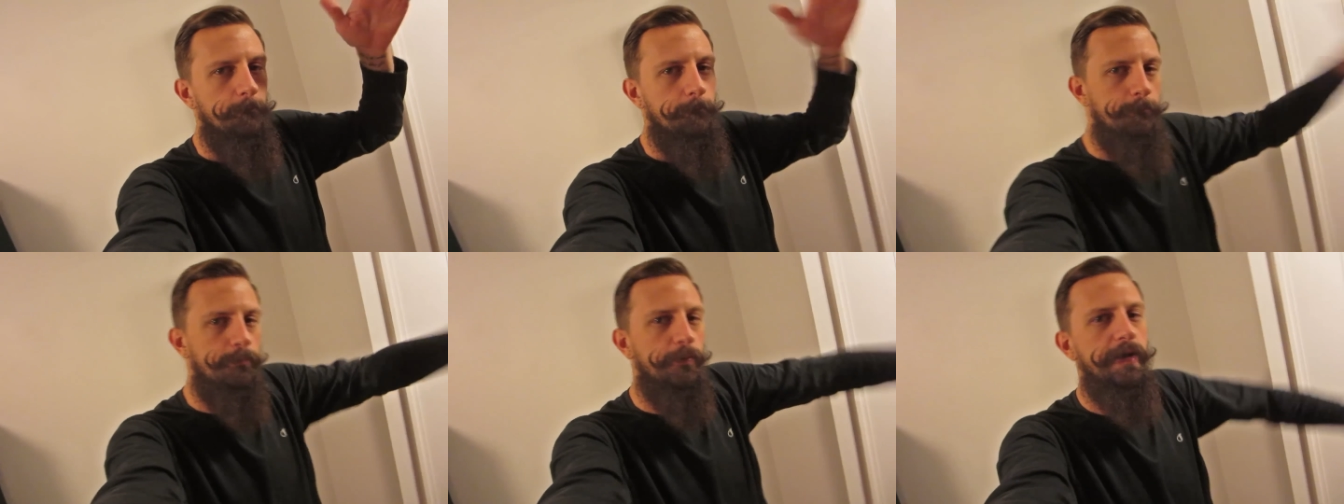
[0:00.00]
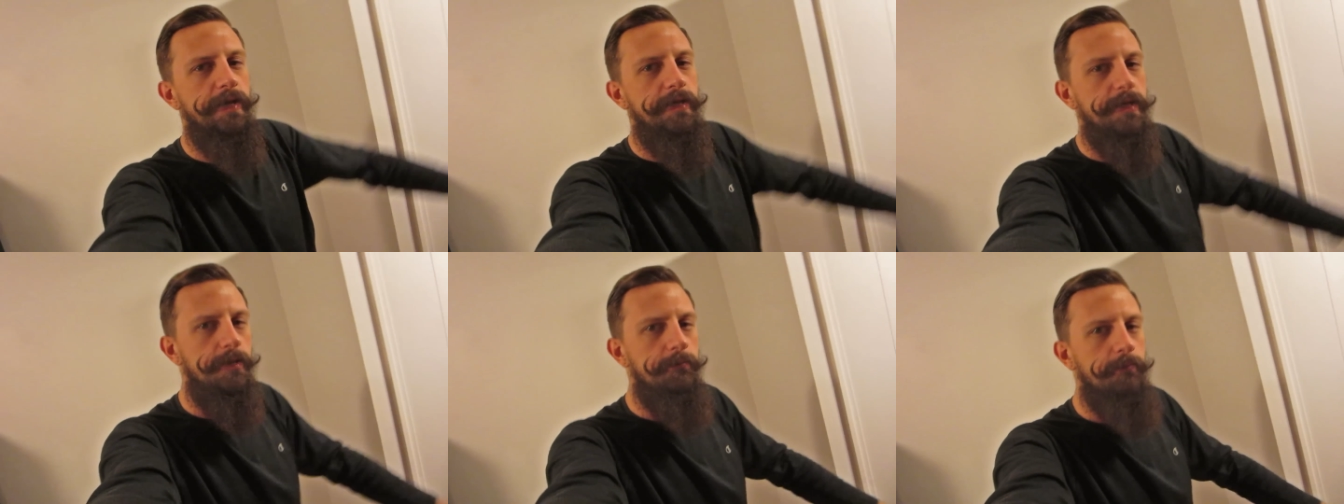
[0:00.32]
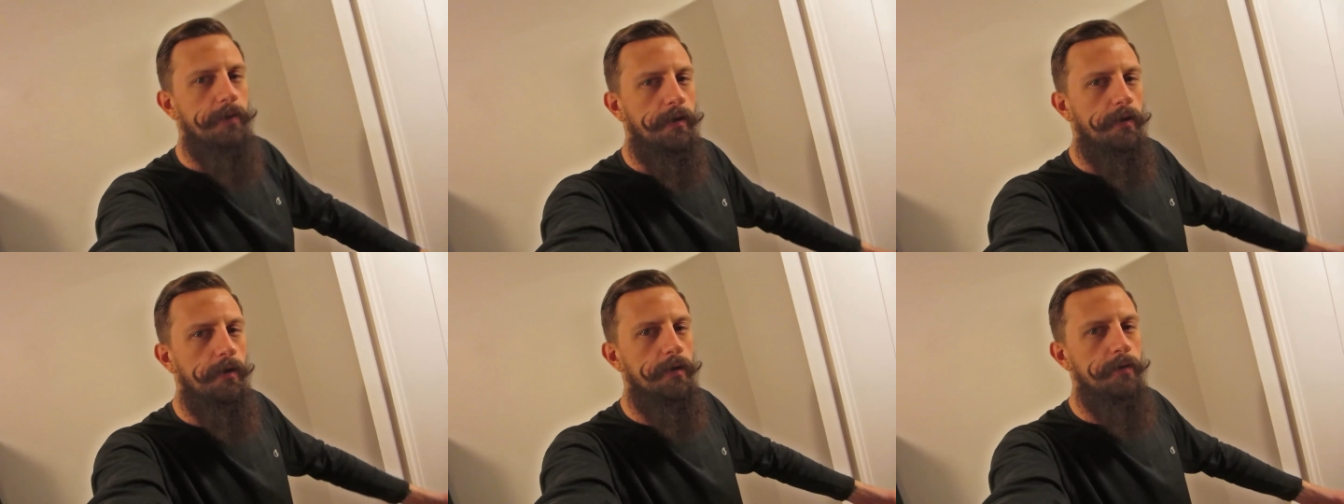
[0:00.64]
breaking
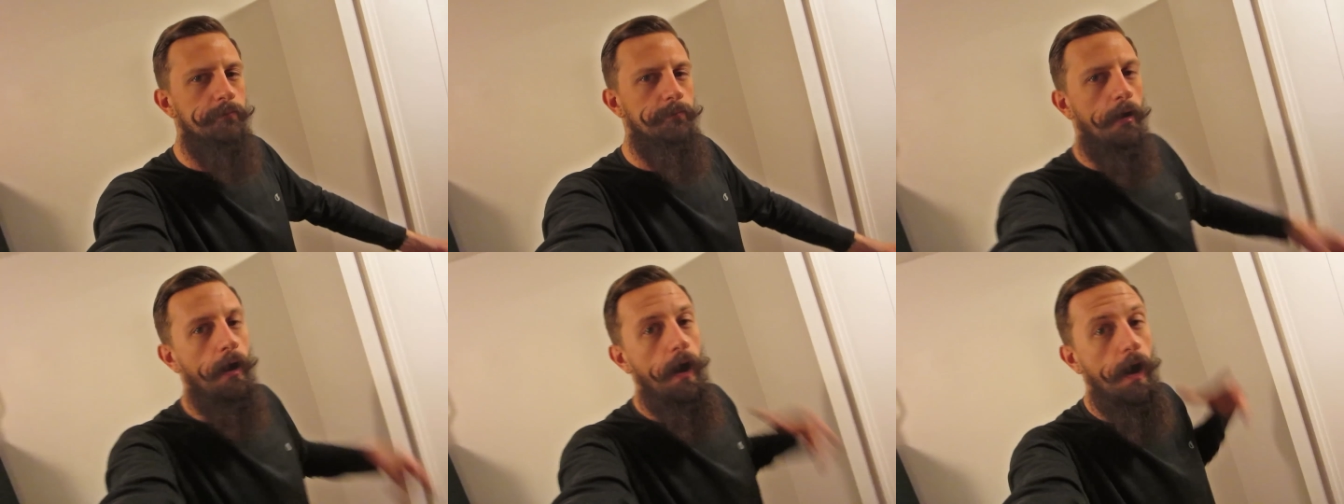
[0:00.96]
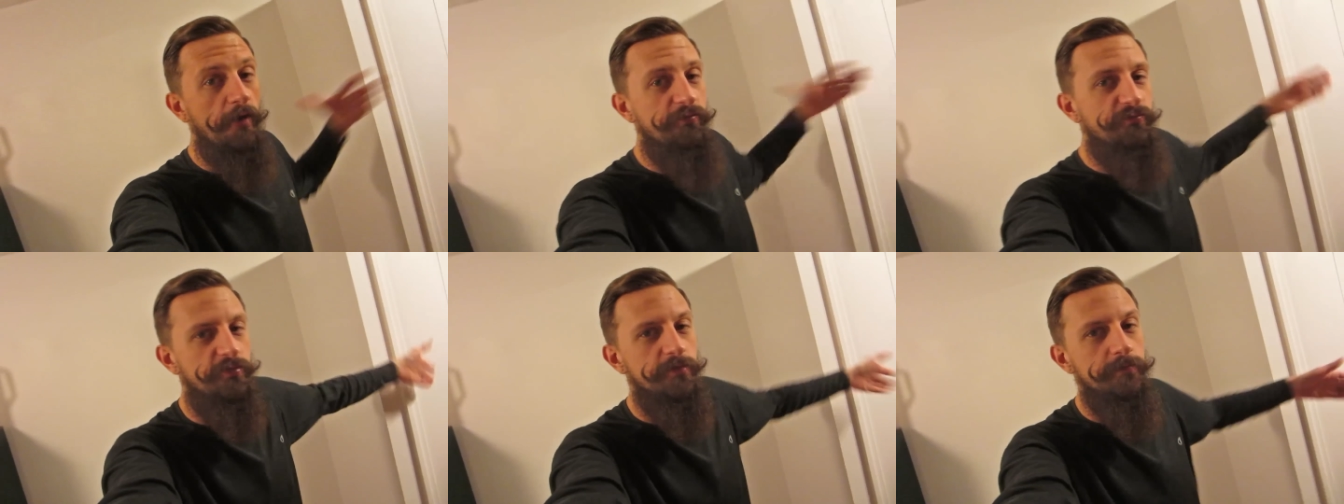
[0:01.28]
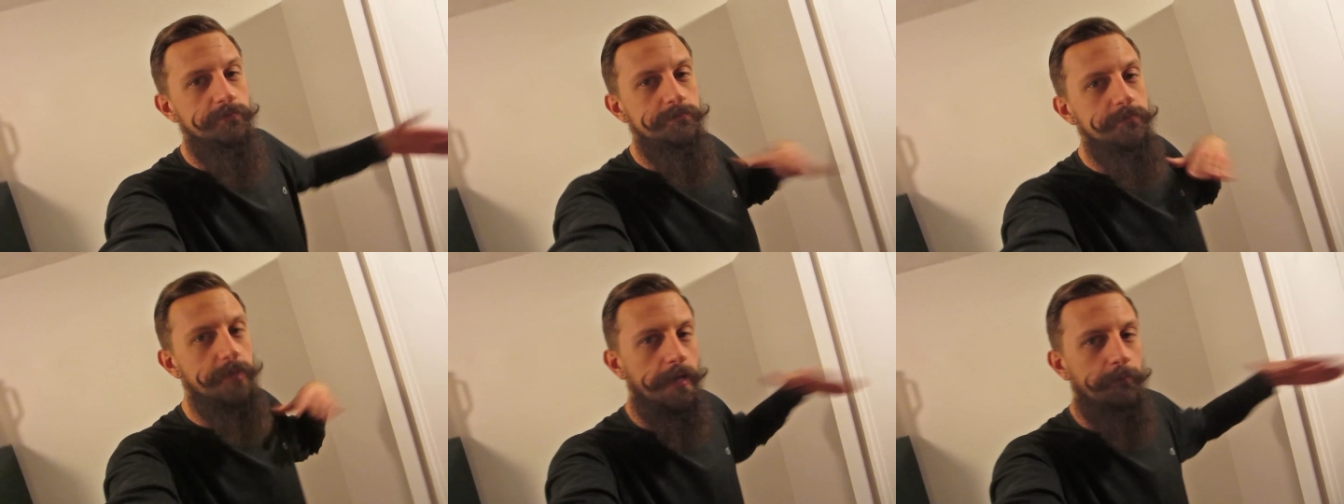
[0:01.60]
my arm off,
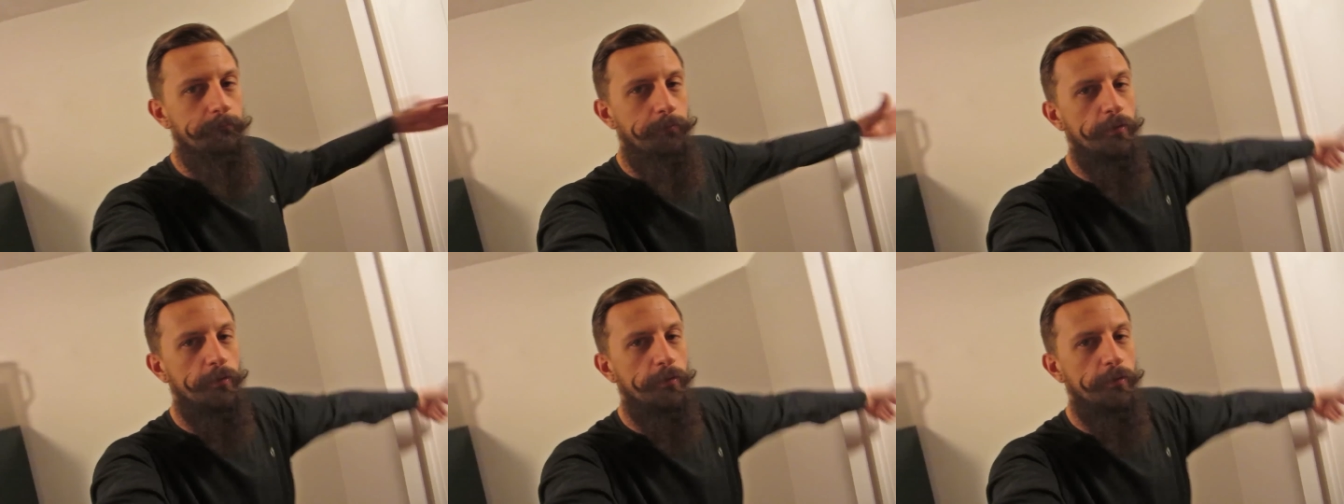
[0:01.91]
like,